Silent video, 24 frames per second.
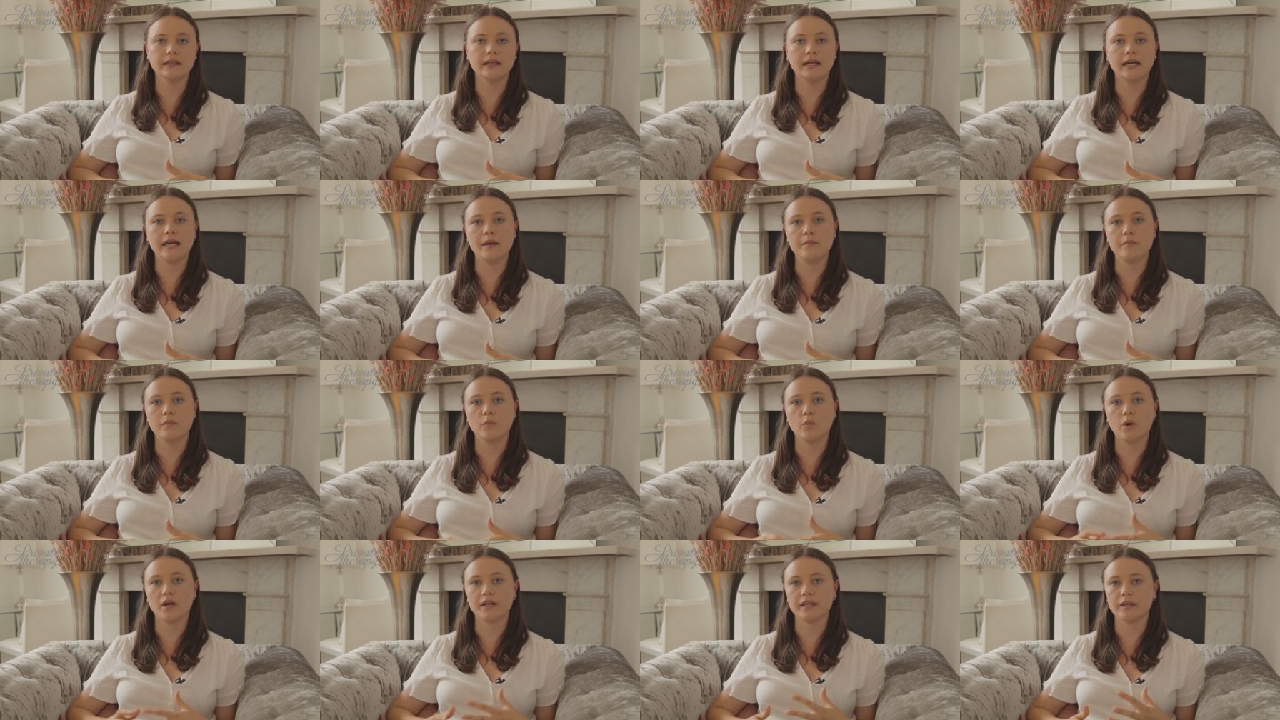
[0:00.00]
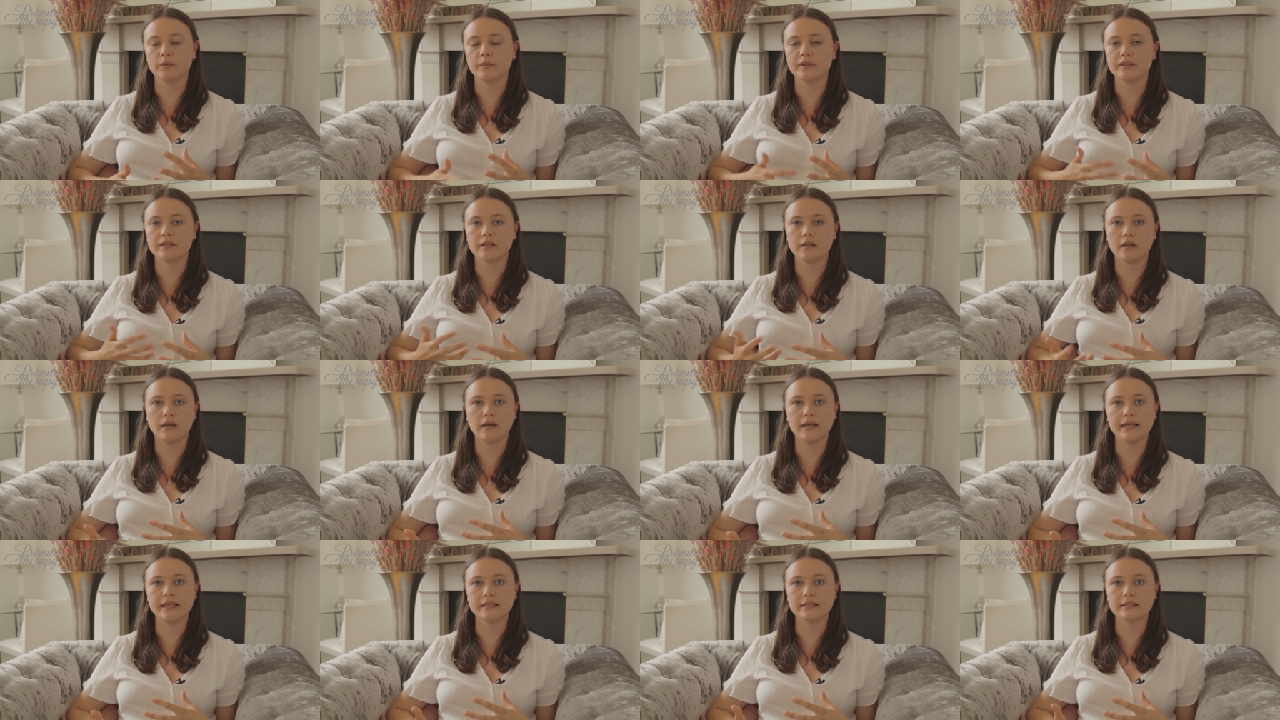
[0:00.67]
um, working with
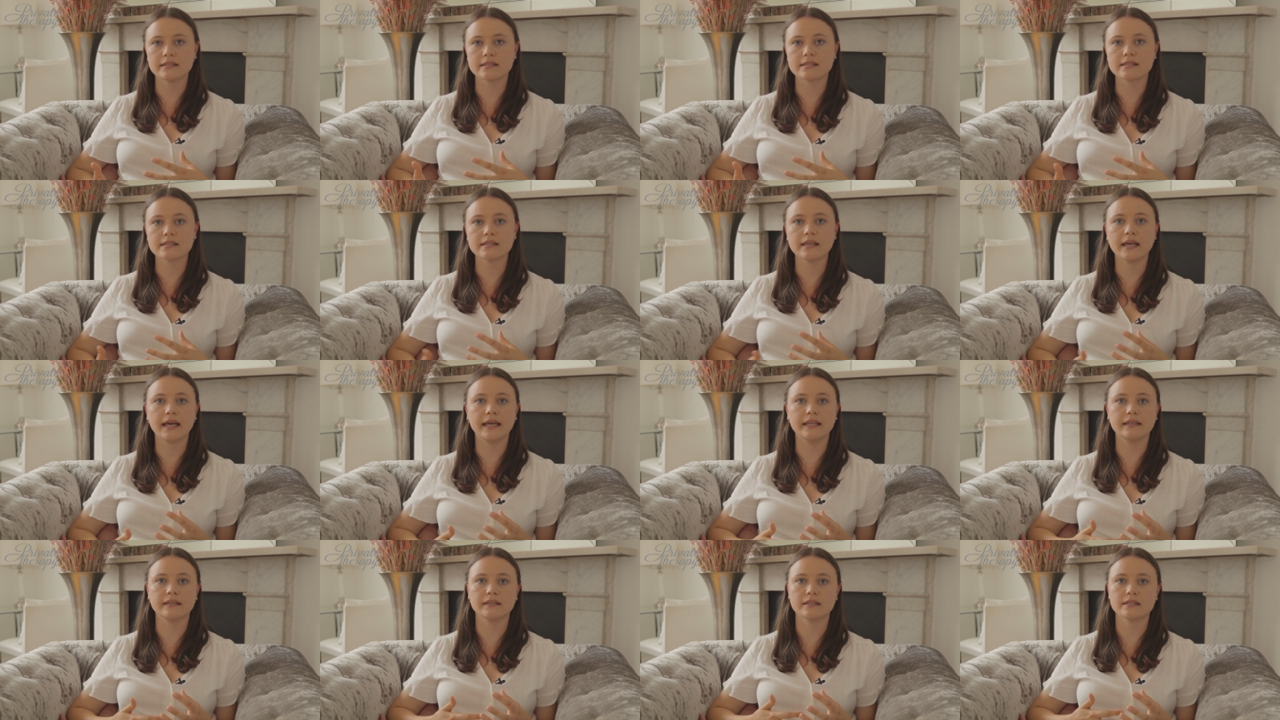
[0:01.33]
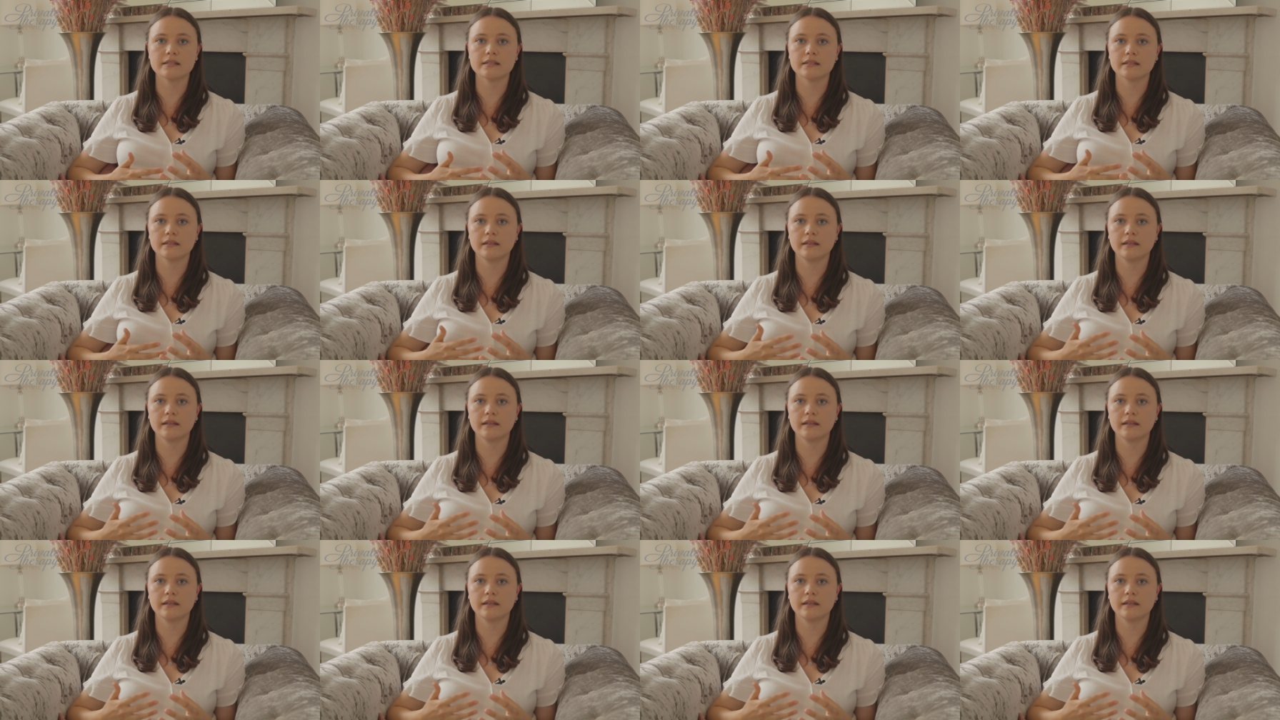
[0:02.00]
clients and